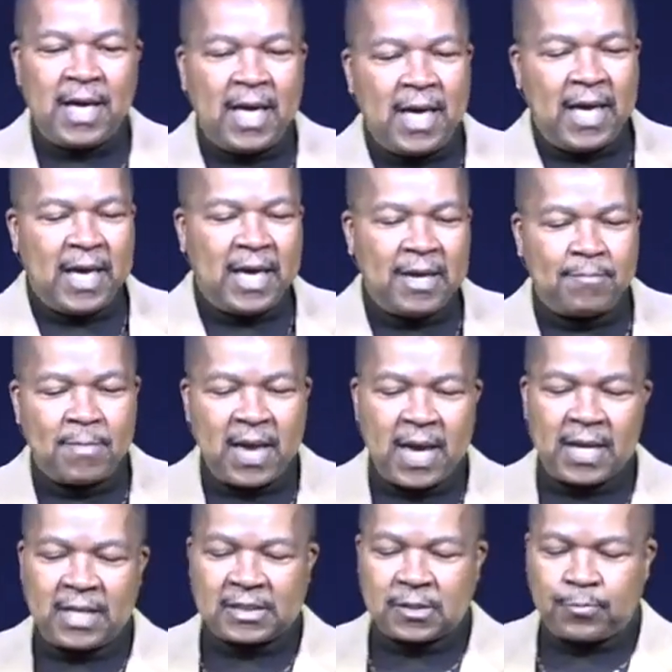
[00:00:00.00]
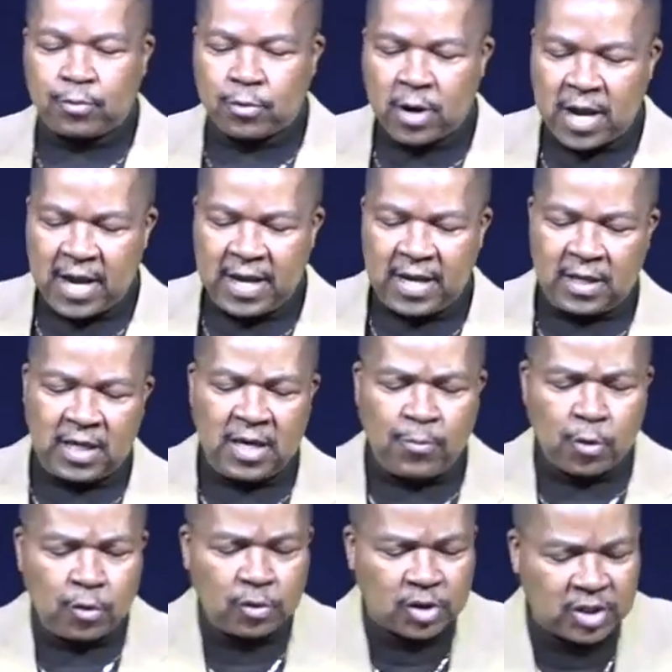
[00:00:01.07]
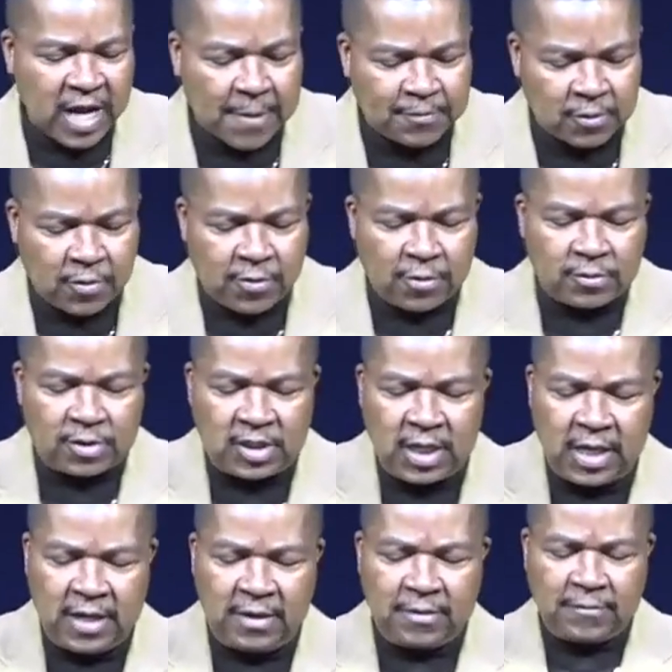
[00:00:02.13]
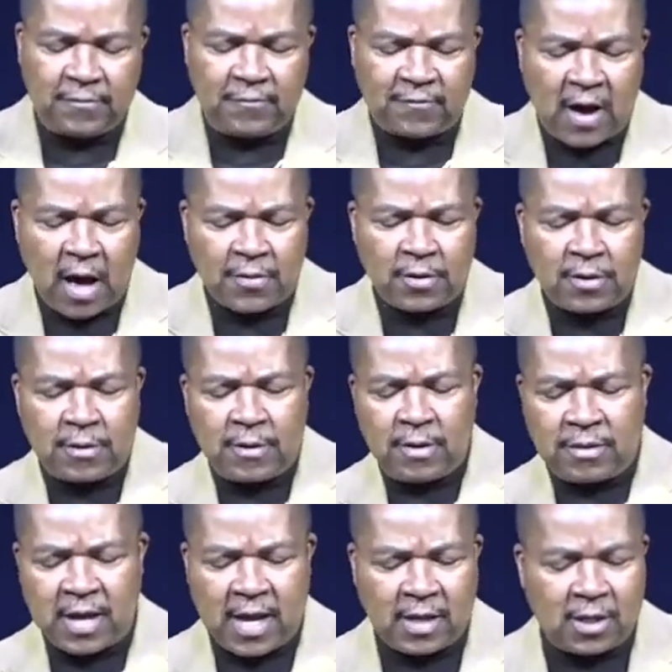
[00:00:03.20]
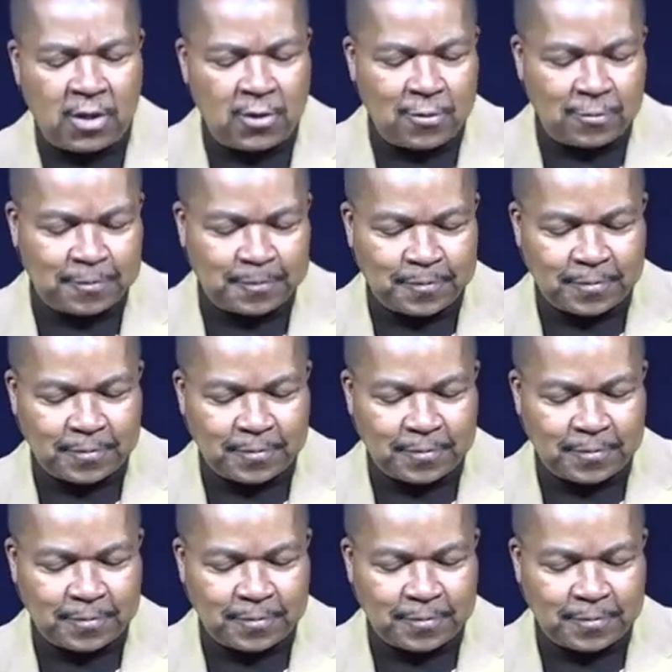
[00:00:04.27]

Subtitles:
Amen. Let's pray. Hebrews chapter 13. Father, thank you.